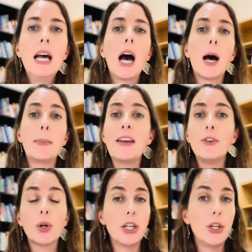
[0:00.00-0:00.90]
If
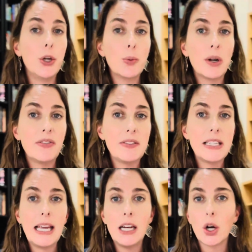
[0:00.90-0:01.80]
you're in Hume
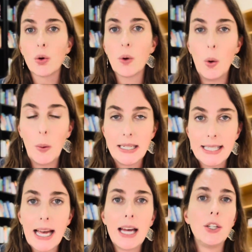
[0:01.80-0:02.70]
115 or Rel 110,